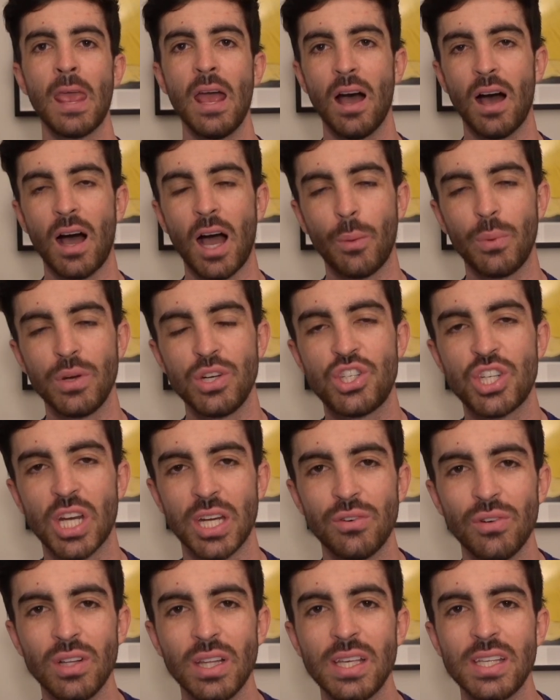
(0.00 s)
I would
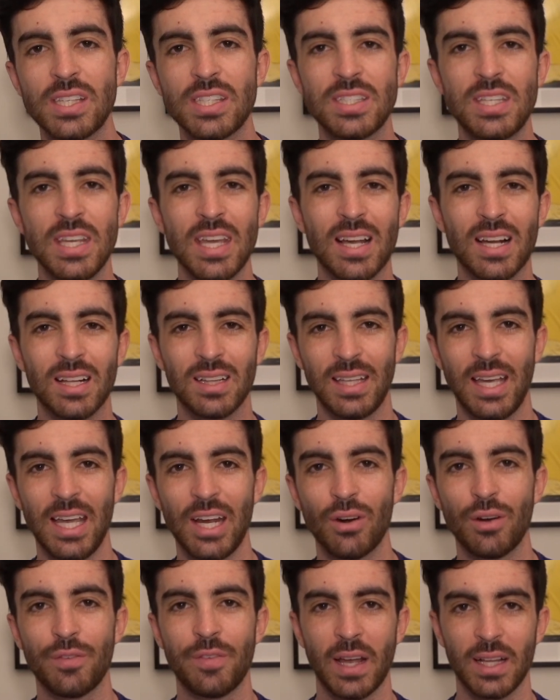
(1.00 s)
generally steer
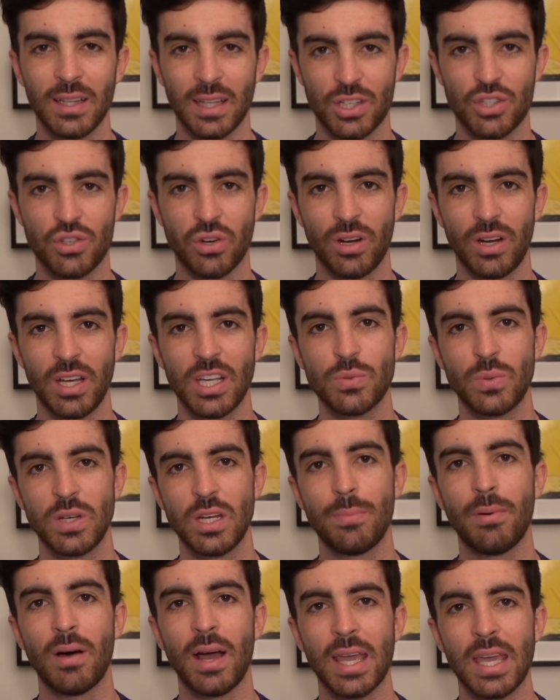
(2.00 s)
clear of electronics when
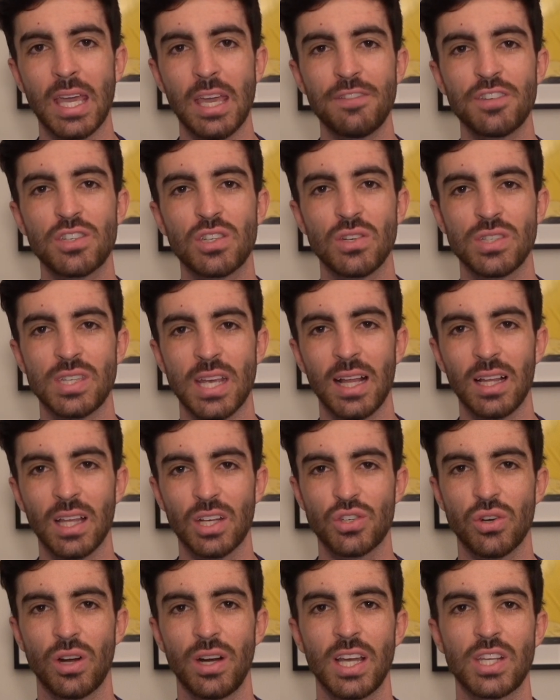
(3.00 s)
you're buying gifts, because
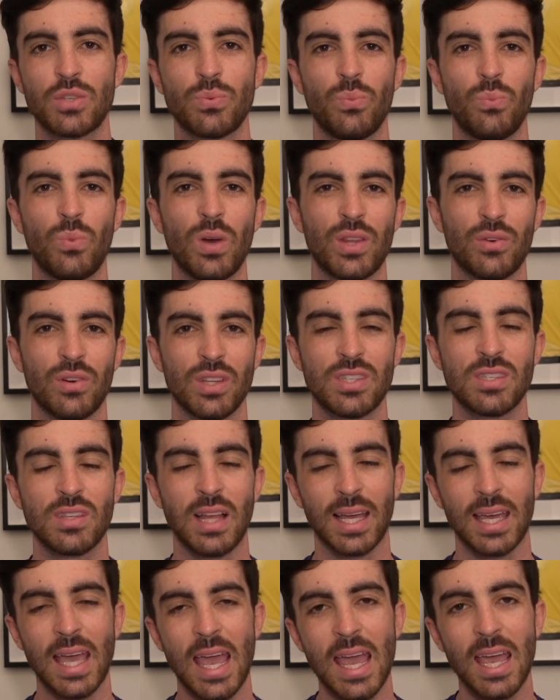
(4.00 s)
electronics, whether it's
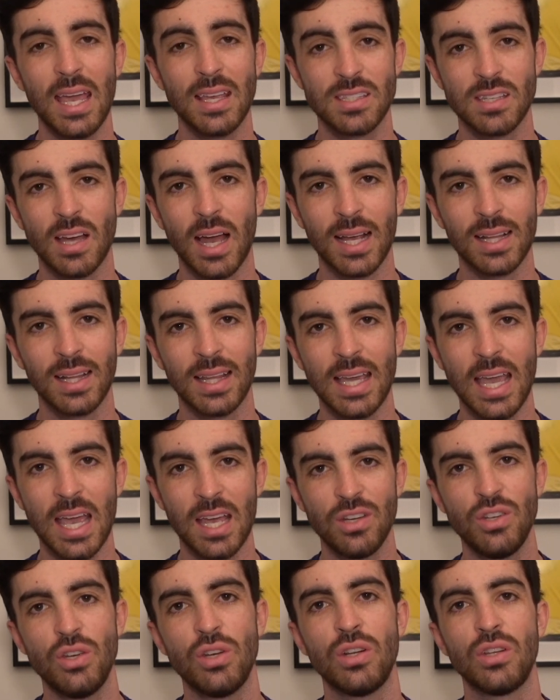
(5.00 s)
like cycling
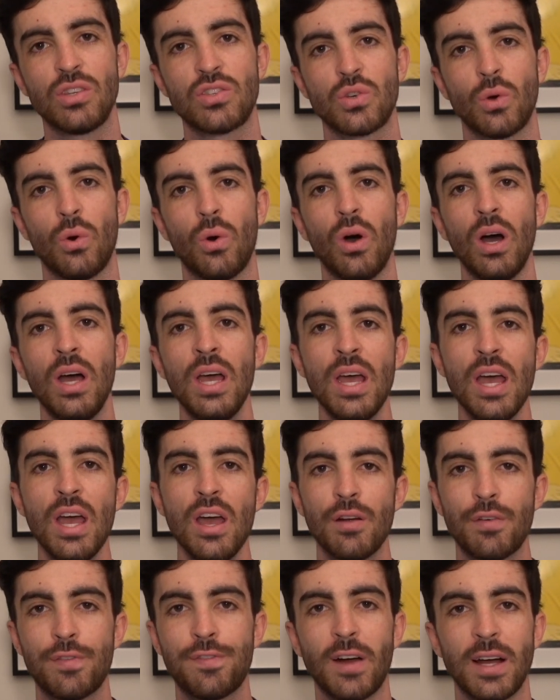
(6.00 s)
head units or
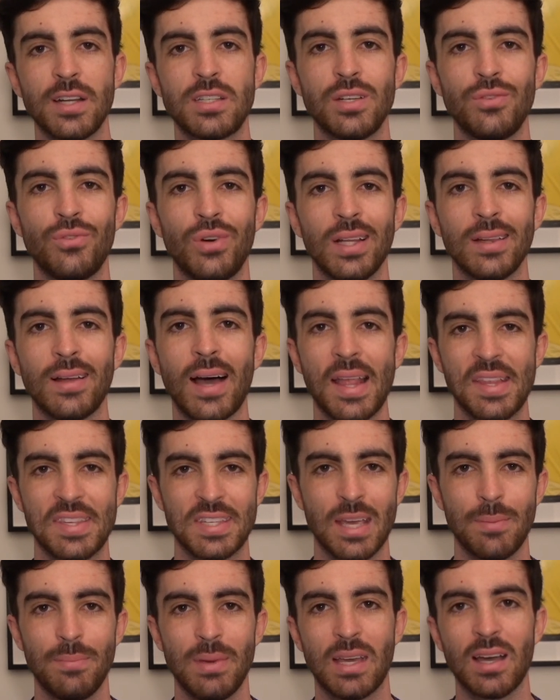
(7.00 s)
front and rear lights,
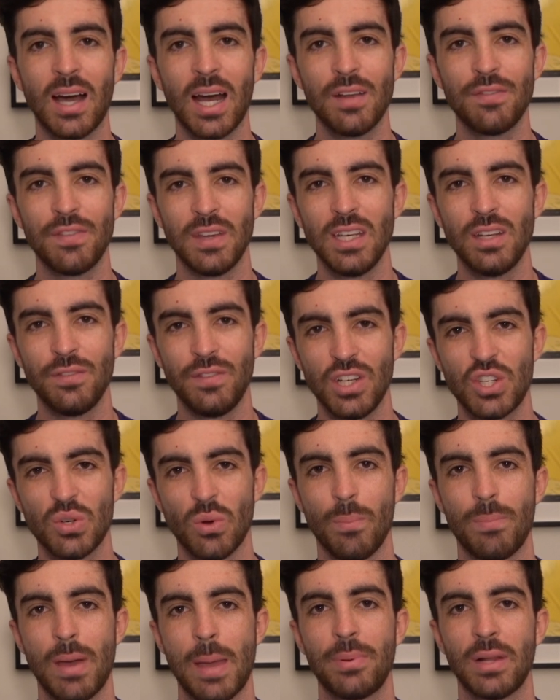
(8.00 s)
can be kind of individual
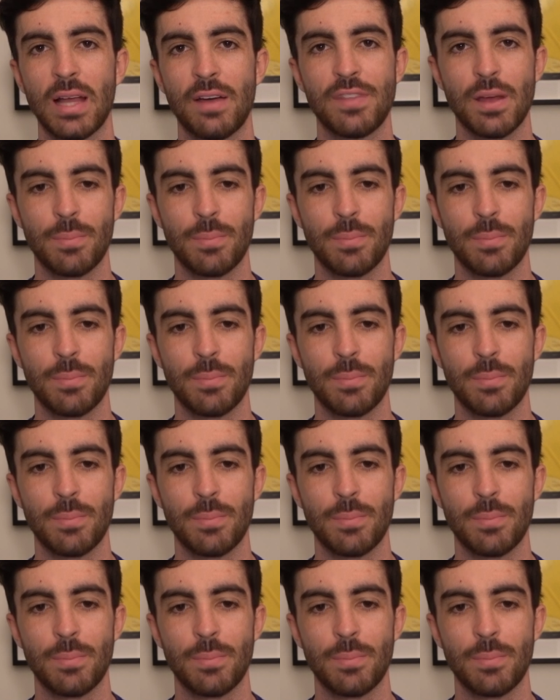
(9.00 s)
and people have their